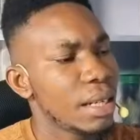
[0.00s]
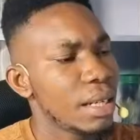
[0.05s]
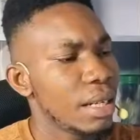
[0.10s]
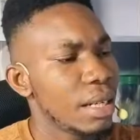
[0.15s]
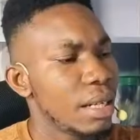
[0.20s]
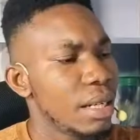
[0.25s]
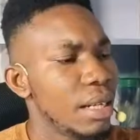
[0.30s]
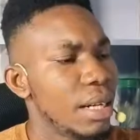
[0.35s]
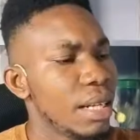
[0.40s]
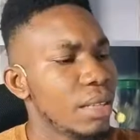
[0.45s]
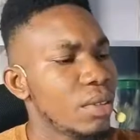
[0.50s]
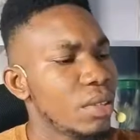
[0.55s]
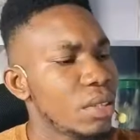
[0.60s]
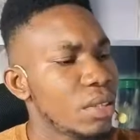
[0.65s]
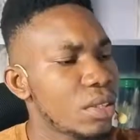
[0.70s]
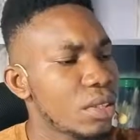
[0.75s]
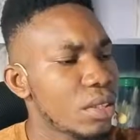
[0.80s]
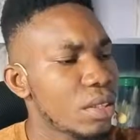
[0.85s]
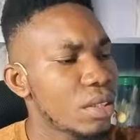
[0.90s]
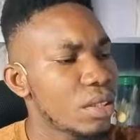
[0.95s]
Let
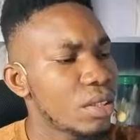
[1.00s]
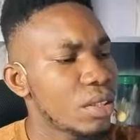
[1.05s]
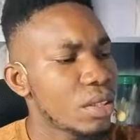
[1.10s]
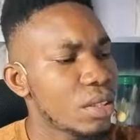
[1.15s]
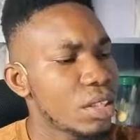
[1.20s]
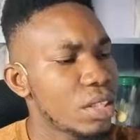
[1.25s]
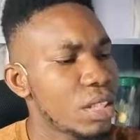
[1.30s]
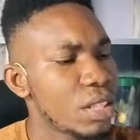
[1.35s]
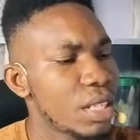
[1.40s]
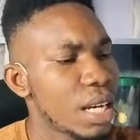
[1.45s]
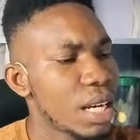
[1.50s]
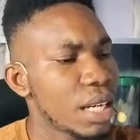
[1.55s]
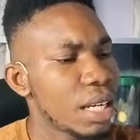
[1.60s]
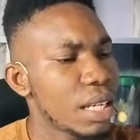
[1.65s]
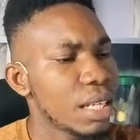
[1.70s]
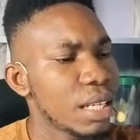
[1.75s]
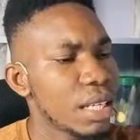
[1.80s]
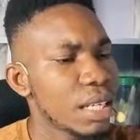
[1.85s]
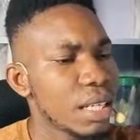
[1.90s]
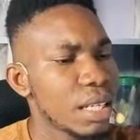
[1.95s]
us
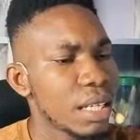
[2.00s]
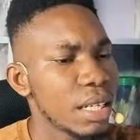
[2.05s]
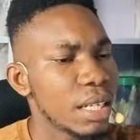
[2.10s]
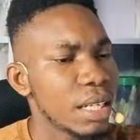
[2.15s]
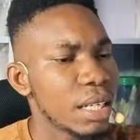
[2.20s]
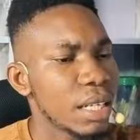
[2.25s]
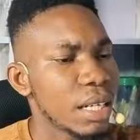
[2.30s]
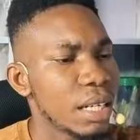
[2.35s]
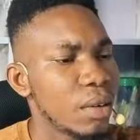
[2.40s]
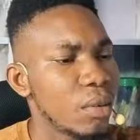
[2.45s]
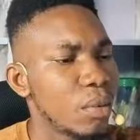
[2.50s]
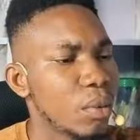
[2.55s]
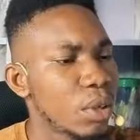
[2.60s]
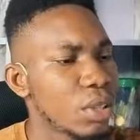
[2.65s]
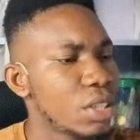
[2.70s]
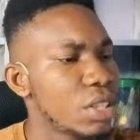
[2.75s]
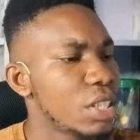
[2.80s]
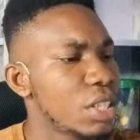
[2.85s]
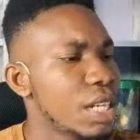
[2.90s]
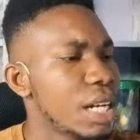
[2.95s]
check
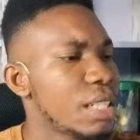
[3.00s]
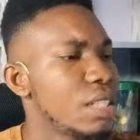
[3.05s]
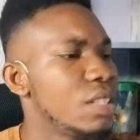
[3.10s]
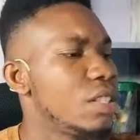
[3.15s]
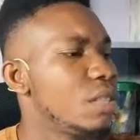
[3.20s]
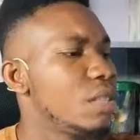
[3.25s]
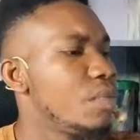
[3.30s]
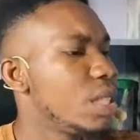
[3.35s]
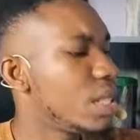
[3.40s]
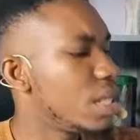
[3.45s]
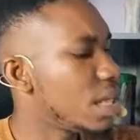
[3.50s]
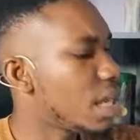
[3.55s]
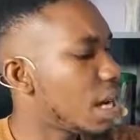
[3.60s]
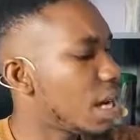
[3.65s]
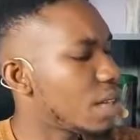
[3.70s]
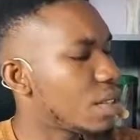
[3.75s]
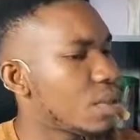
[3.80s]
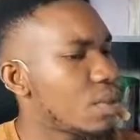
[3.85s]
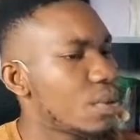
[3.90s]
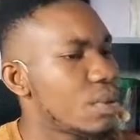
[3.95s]
what ChatGPT
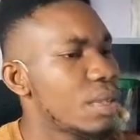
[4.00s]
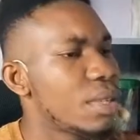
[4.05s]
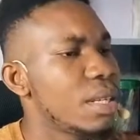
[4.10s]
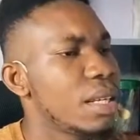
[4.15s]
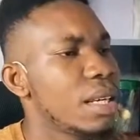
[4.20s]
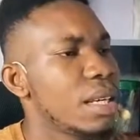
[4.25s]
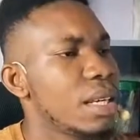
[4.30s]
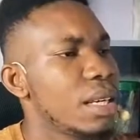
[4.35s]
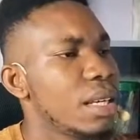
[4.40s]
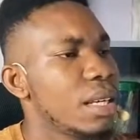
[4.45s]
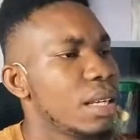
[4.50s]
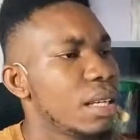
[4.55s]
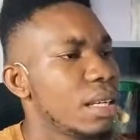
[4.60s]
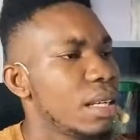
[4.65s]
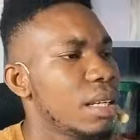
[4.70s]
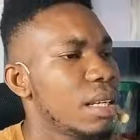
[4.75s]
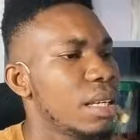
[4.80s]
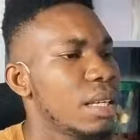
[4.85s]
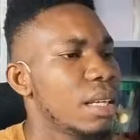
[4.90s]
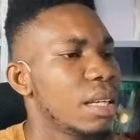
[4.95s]
has to say
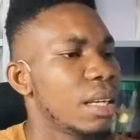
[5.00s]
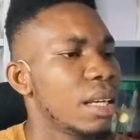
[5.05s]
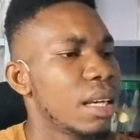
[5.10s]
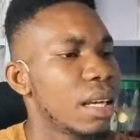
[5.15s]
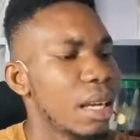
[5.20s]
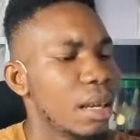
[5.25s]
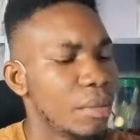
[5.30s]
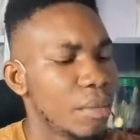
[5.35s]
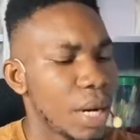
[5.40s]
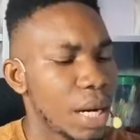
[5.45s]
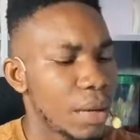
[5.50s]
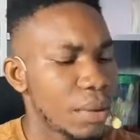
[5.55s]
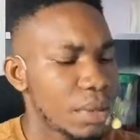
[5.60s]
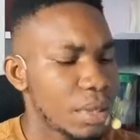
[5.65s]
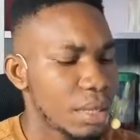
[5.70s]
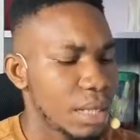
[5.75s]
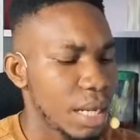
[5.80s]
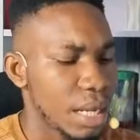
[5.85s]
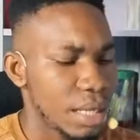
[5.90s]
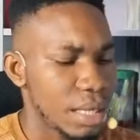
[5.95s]

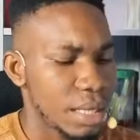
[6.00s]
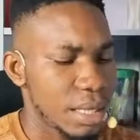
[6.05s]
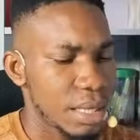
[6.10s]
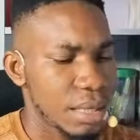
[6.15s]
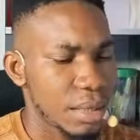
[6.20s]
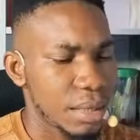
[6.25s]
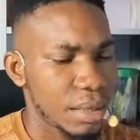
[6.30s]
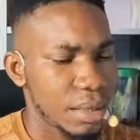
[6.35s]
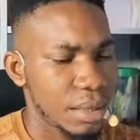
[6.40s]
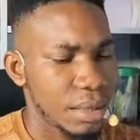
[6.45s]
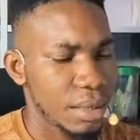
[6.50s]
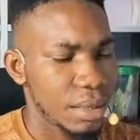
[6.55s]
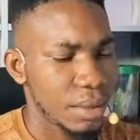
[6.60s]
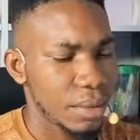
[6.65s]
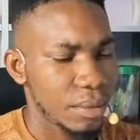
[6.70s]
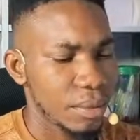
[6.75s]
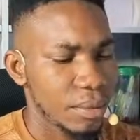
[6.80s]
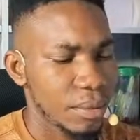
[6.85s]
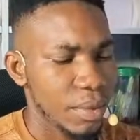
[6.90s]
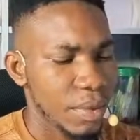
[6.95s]
about that.
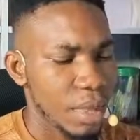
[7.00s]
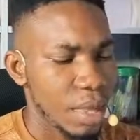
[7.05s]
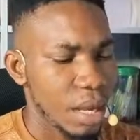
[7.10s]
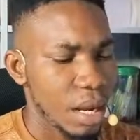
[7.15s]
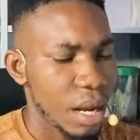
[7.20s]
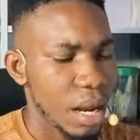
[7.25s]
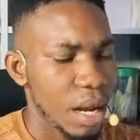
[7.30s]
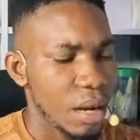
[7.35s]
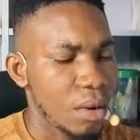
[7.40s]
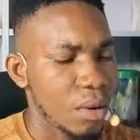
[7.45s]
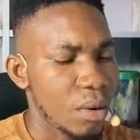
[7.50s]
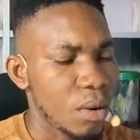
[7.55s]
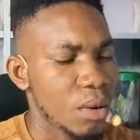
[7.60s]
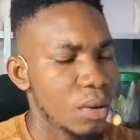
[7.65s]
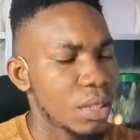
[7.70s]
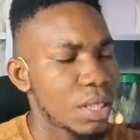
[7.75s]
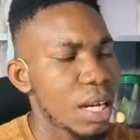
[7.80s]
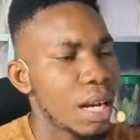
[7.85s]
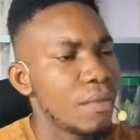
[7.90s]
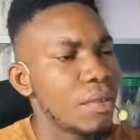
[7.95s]

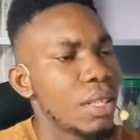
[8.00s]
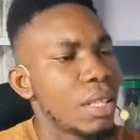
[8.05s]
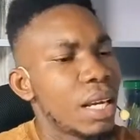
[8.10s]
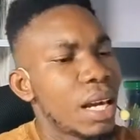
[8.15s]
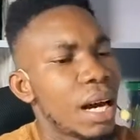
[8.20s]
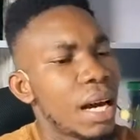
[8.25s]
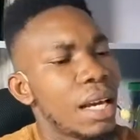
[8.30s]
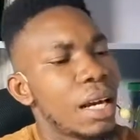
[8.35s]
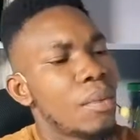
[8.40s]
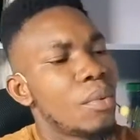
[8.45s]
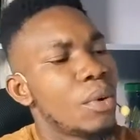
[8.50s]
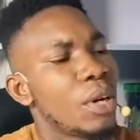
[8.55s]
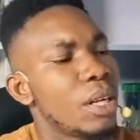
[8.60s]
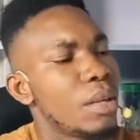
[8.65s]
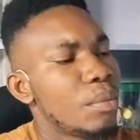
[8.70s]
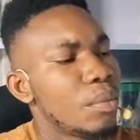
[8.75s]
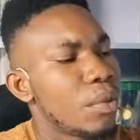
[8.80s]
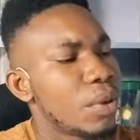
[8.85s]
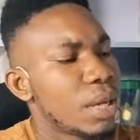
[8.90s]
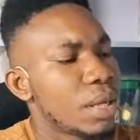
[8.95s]
Alcohols having a higher
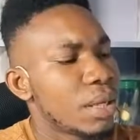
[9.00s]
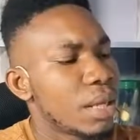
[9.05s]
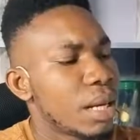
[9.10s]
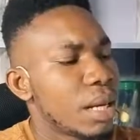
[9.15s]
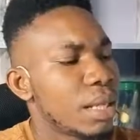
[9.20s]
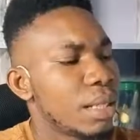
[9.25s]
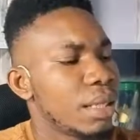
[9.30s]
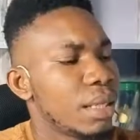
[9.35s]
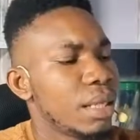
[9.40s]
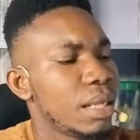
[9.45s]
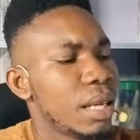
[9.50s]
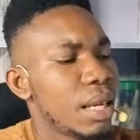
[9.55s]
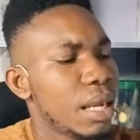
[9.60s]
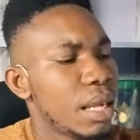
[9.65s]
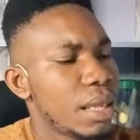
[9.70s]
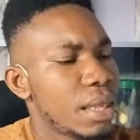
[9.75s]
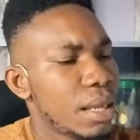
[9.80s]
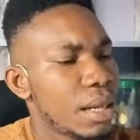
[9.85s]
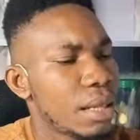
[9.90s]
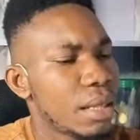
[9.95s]
boiling point than
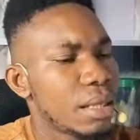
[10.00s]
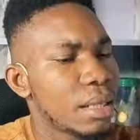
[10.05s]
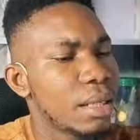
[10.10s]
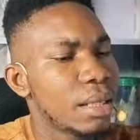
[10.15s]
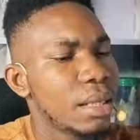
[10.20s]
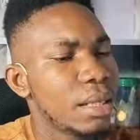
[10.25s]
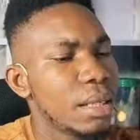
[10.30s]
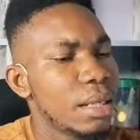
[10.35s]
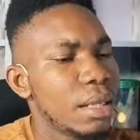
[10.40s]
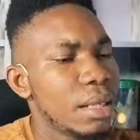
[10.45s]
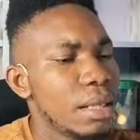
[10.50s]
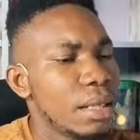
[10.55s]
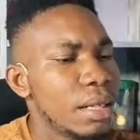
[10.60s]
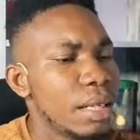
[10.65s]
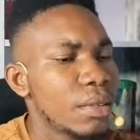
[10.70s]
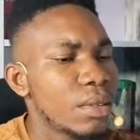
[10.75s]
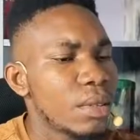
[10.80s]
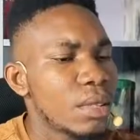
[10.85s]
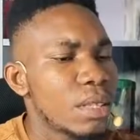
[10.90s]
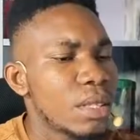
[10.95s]
ether.
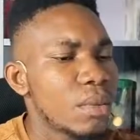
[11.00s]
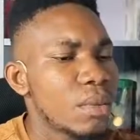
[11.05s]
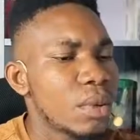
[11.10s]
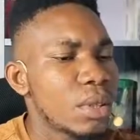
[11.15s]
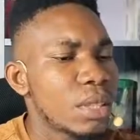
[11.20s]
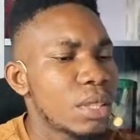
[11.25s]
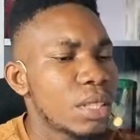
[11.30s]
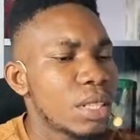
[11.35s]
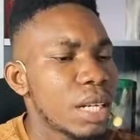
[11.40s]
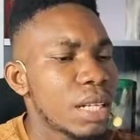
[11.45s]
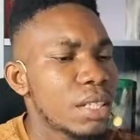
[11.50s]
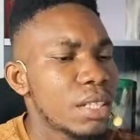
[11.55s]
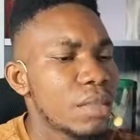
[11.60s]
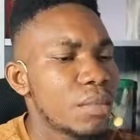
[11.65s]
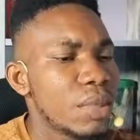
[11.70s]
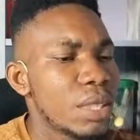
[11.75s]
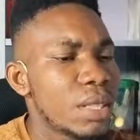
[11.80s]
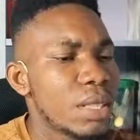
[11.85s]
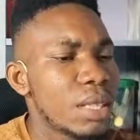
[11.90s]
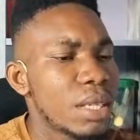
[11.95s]
Let us see what
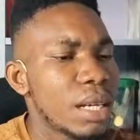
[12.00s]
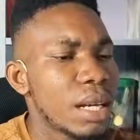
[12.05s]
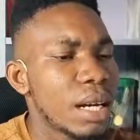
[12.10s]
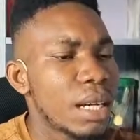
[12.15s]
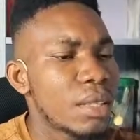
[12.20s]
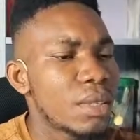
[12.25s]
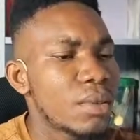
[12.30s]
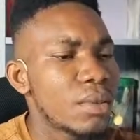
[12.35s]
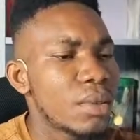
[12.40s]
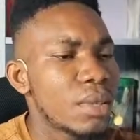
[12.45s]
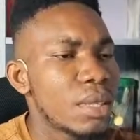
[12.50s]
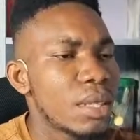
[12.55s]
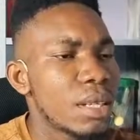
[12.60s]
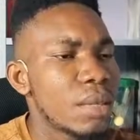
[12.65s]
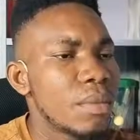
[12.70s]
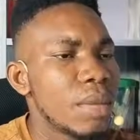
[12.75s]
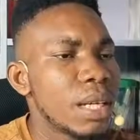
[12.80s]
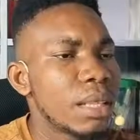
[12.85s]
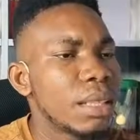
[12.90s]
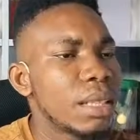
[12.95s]
ChatGPT has to say
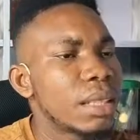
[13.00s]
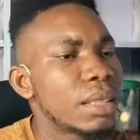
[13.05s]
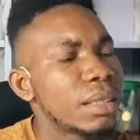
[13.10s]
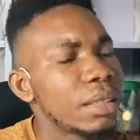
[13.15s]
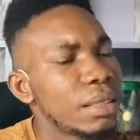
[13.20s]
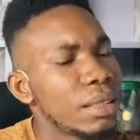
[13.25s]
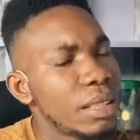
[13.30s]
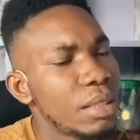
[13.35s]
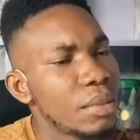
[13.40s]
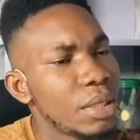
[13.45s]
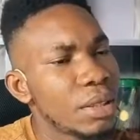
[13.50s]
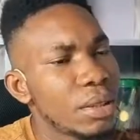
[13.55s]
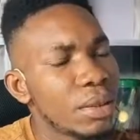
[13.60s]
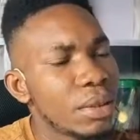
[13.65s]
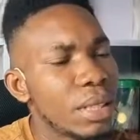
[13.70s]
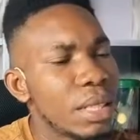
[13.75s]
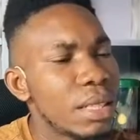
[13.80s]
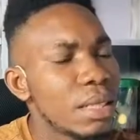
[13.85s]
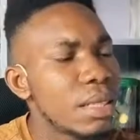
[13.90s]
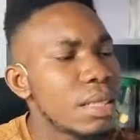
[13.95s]
about that. Let me
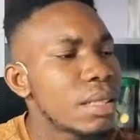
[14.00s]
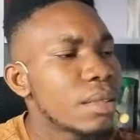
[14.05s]
connect.